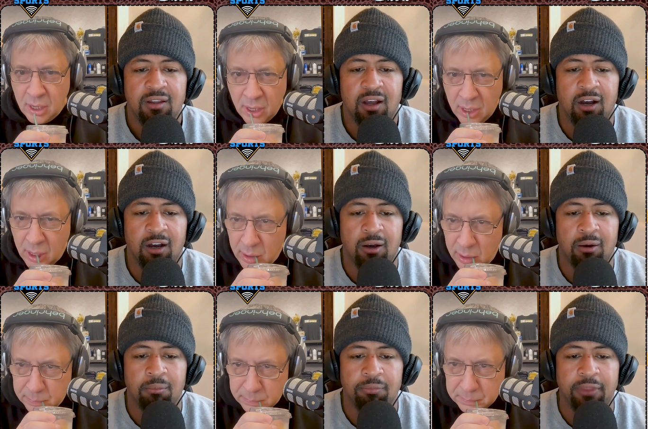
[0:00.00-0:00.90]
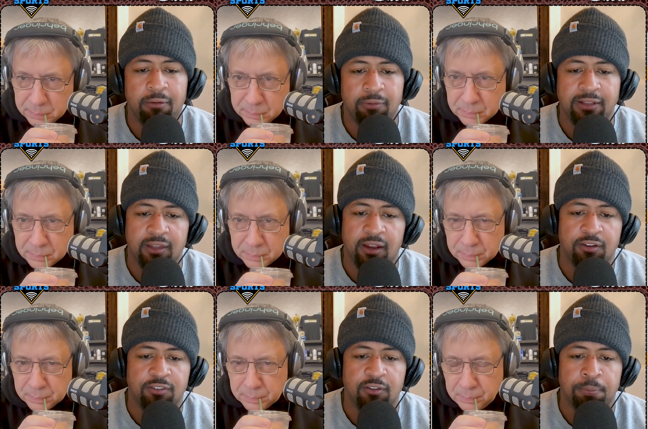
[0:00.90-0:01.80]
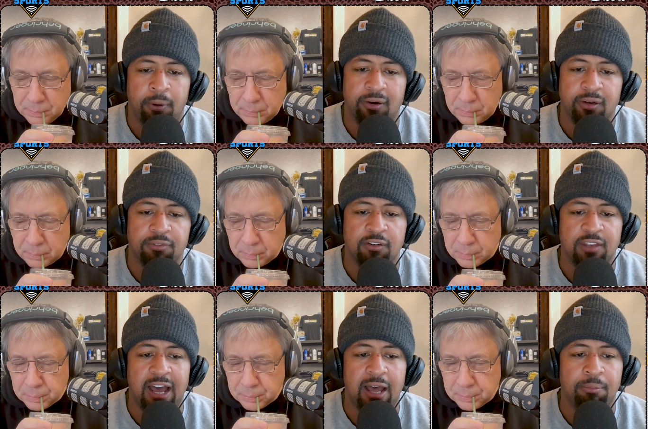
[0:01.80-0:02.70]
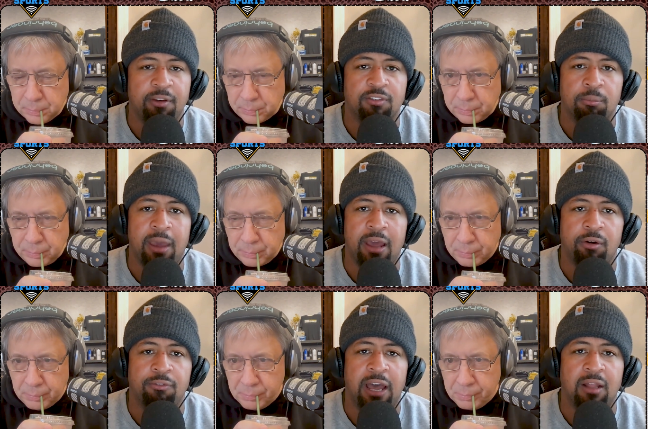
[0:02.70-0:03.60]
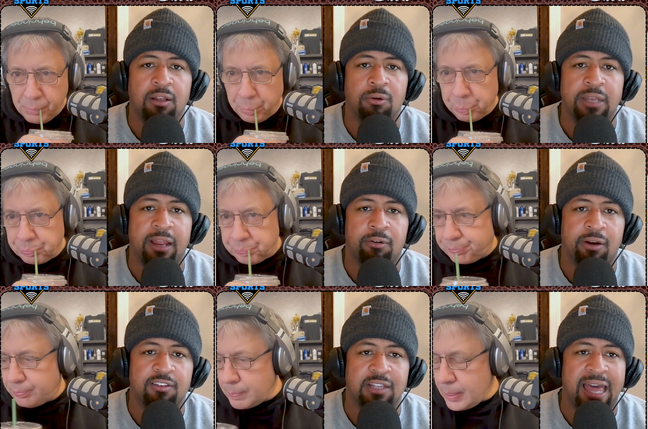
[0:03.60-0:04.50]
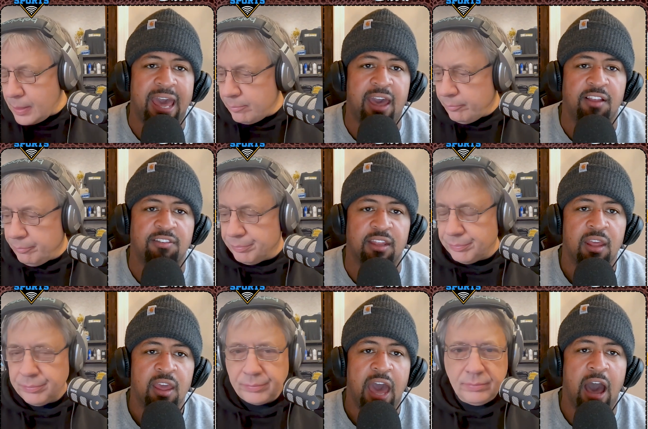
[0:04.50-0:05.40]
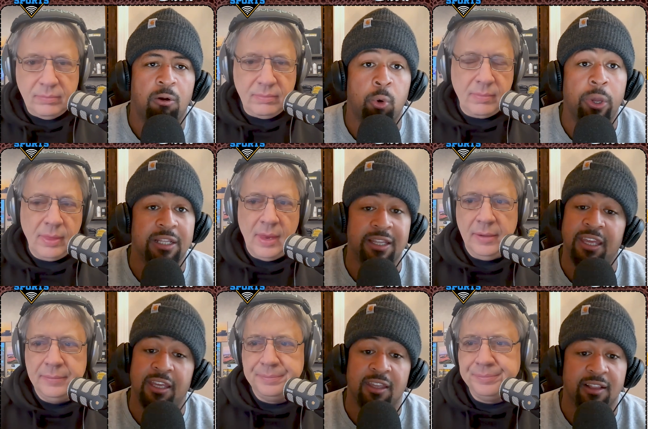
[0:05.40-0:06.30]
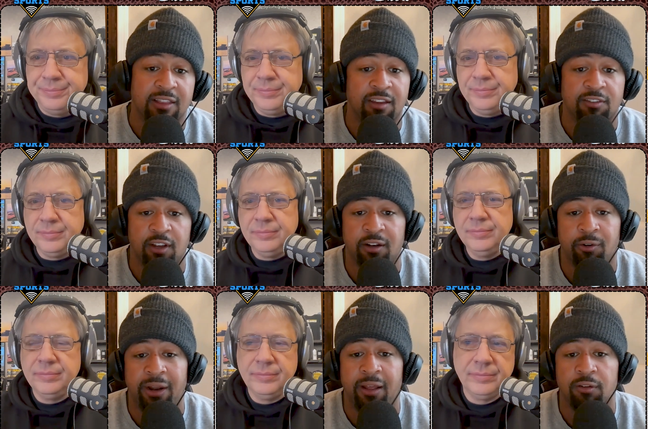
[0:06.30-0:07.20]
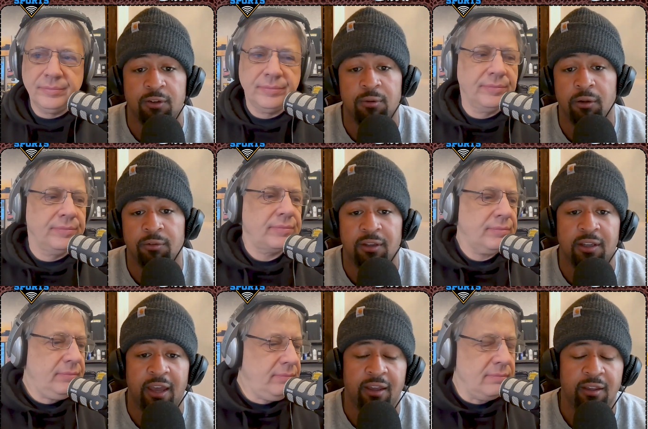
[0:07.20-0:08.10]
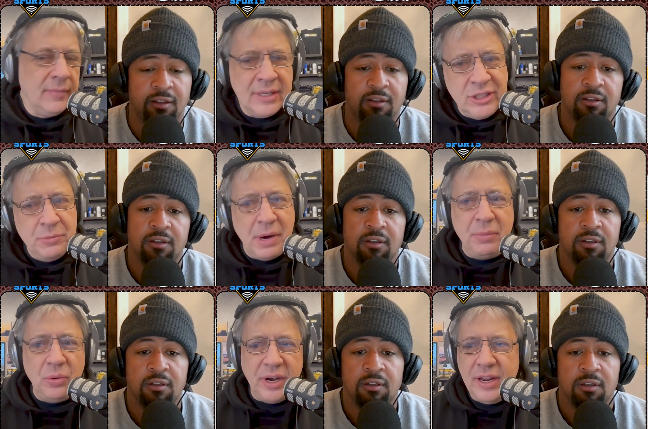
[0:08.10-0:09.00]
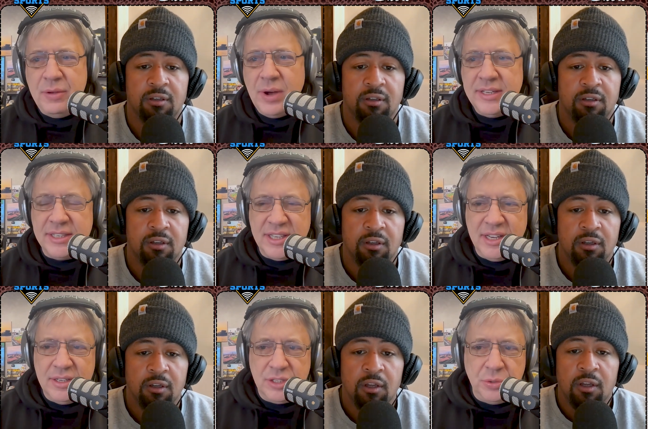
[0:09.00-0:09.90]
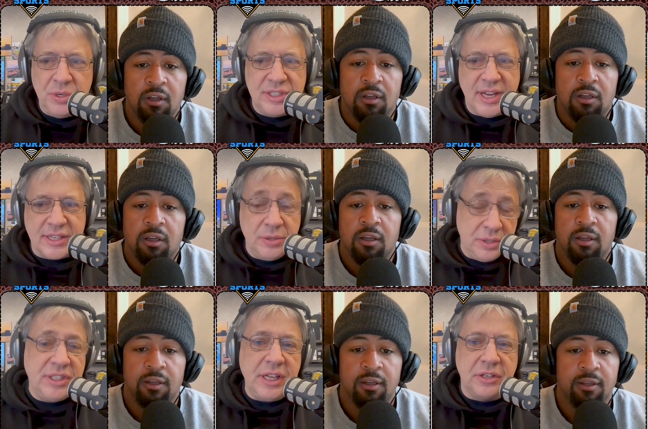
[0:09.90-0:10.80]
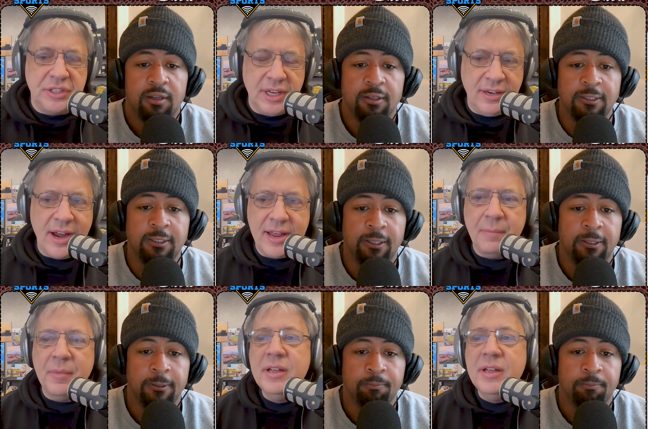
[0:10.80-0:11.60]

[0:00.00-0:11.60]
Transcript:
Speaker 1: um, that right there is just part of the job, and it's a matter of how long that grace lasts and how quickly he can get things turned around too. Though DK, do you remember when he went to ten, two and six? The Steelers did, not him,